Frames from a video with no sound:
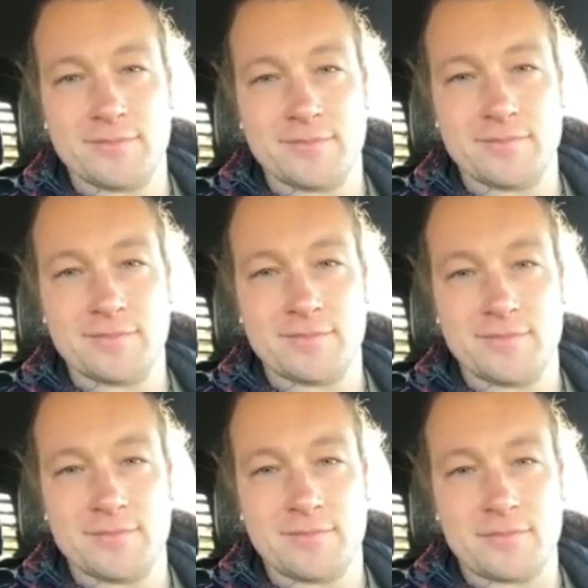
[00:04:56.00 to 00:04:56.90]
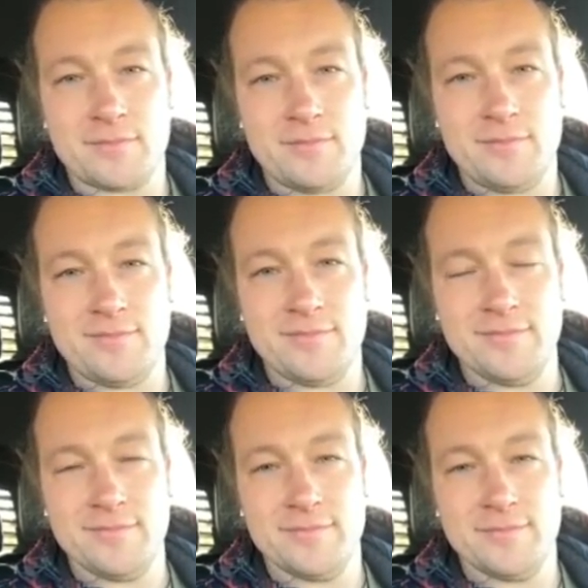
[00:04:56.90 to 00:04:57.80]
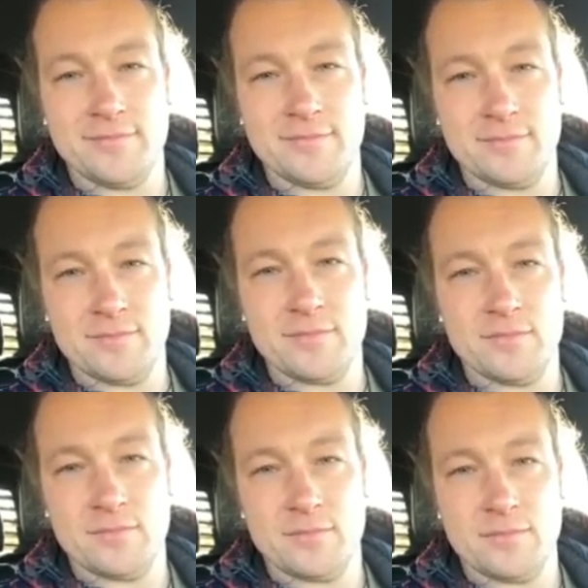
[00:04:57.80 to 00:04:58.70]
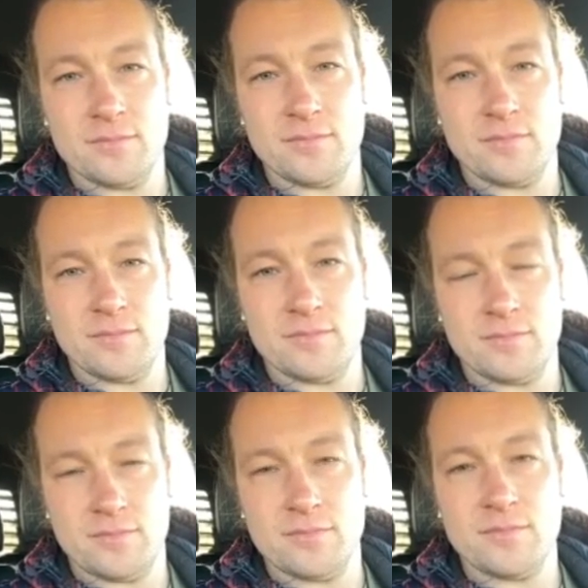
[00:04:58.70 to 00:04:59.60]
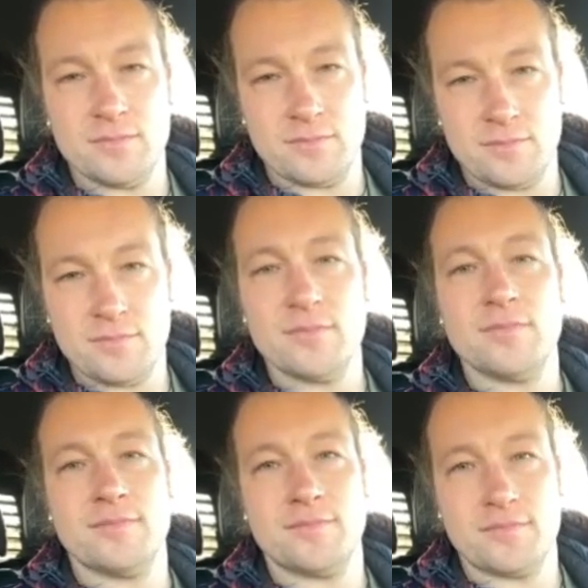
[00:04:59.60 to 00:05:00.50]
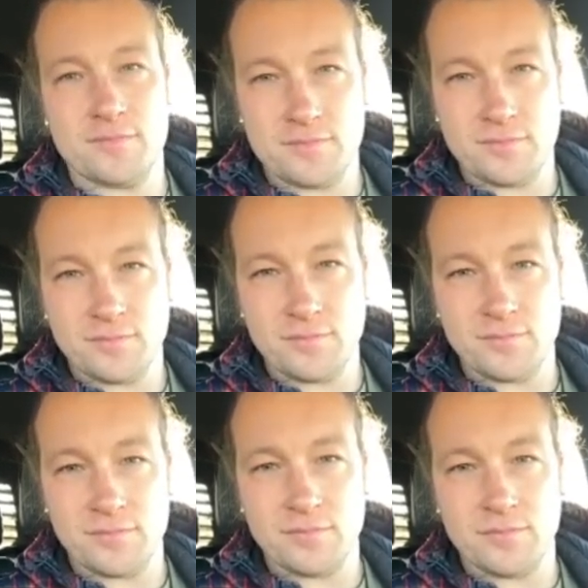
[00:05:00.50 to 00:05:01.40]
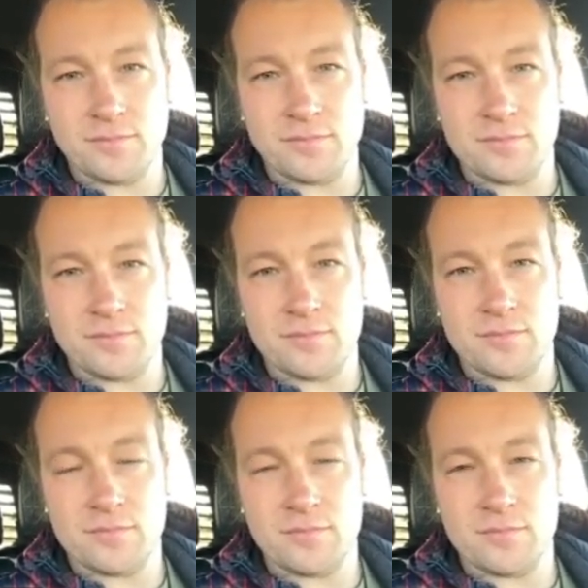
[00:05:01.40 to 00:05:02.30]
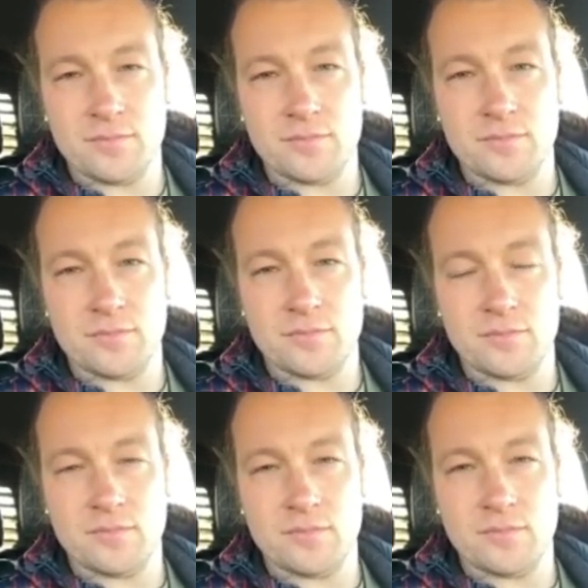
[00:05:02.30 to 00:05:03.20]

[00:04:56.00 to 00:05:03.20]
The person shown says nothing.